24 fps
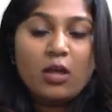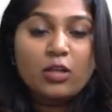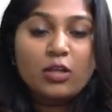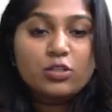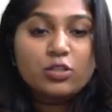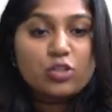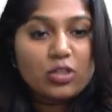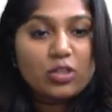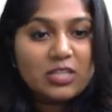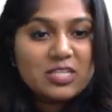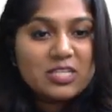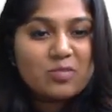
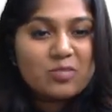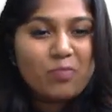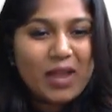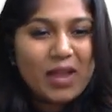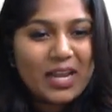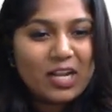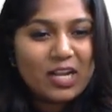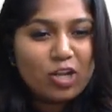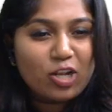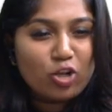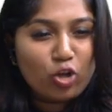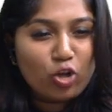So this
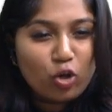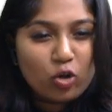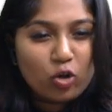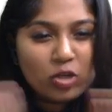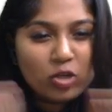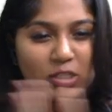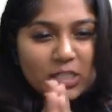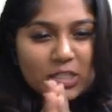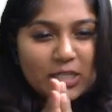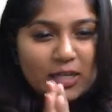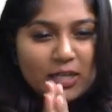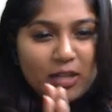might look
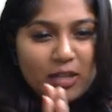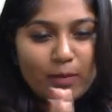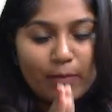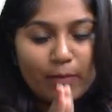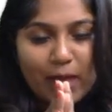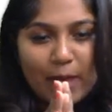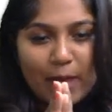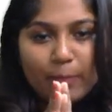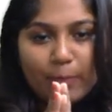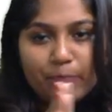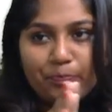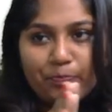little,
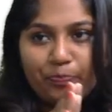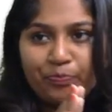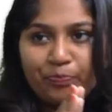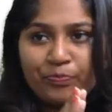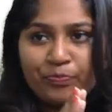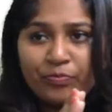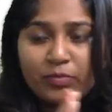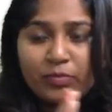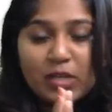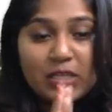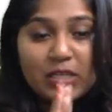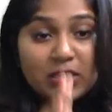ma'am,
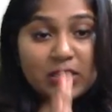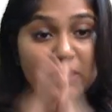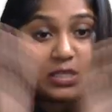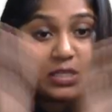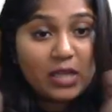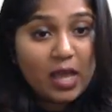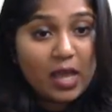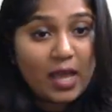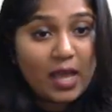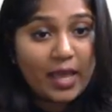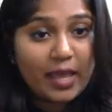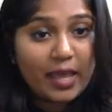itna
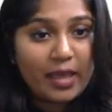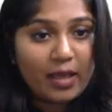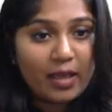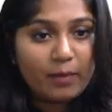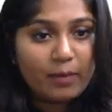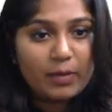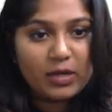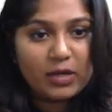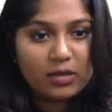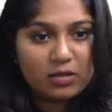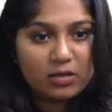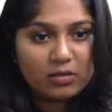hai,
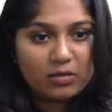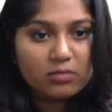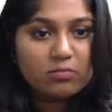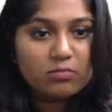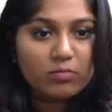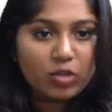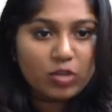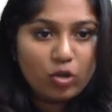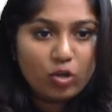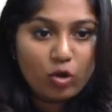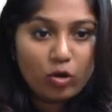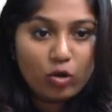
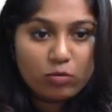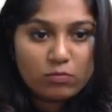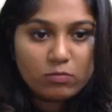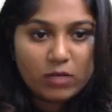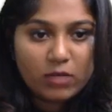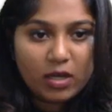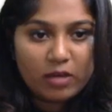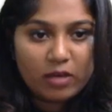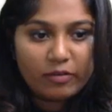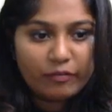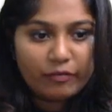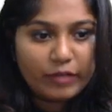
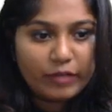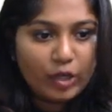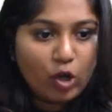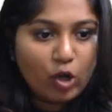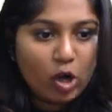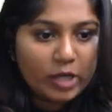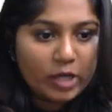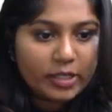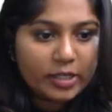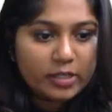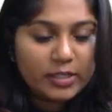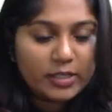but we
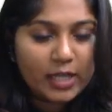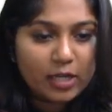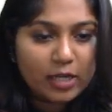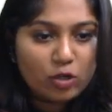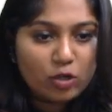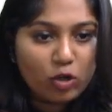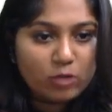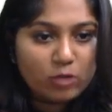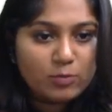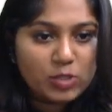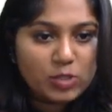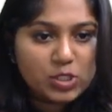got it done
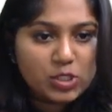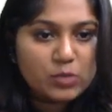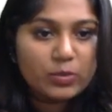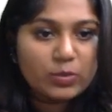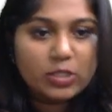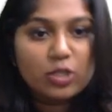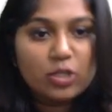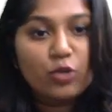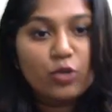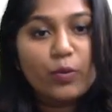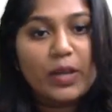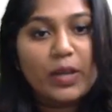almost
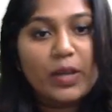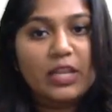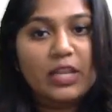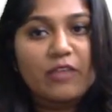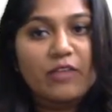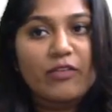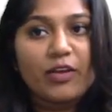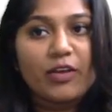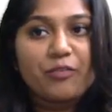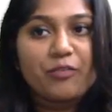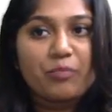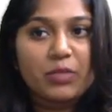within
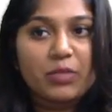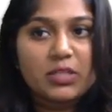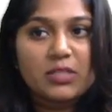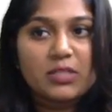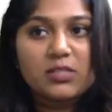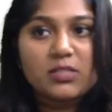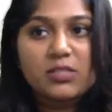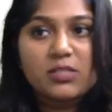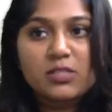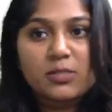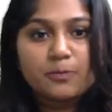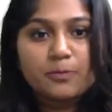25
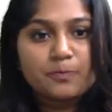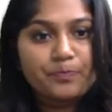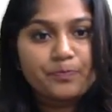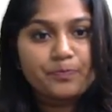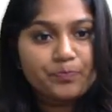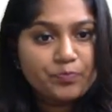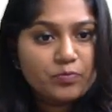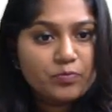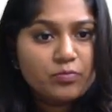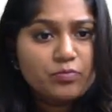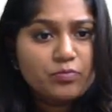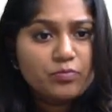minutes
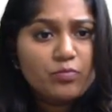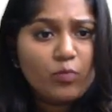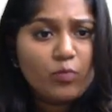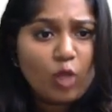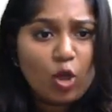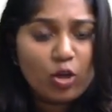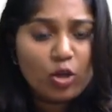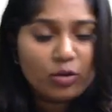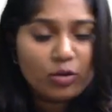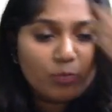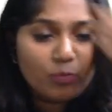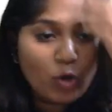
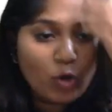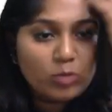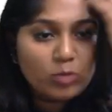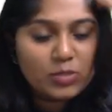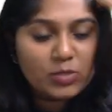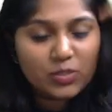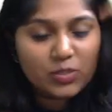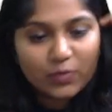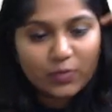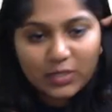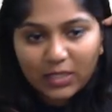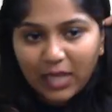or
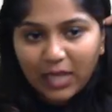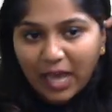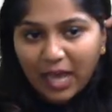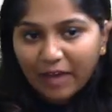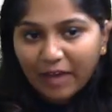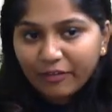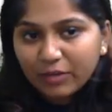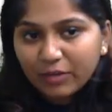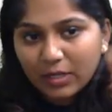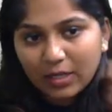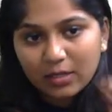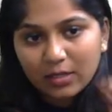almost within
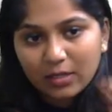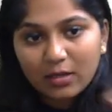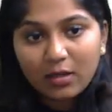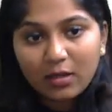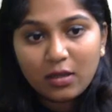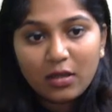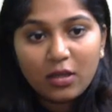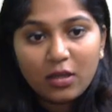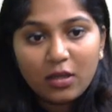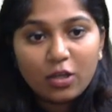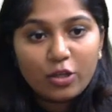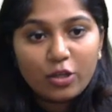half an hour.
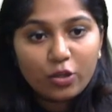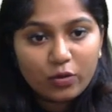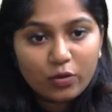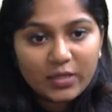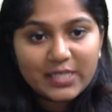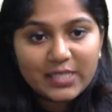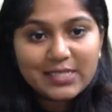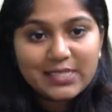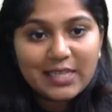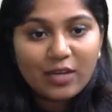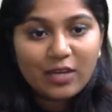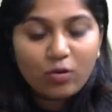You
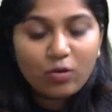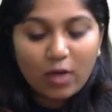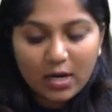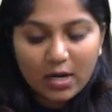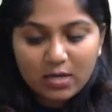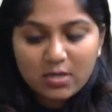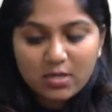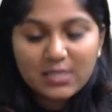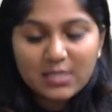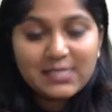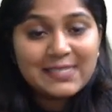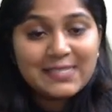guys need to
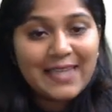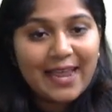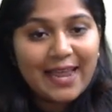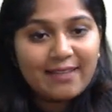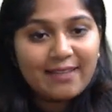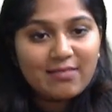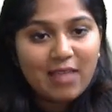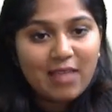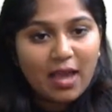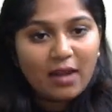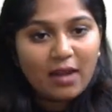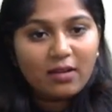understand
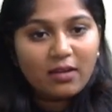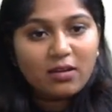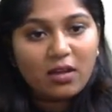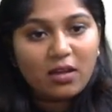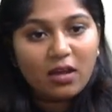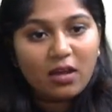that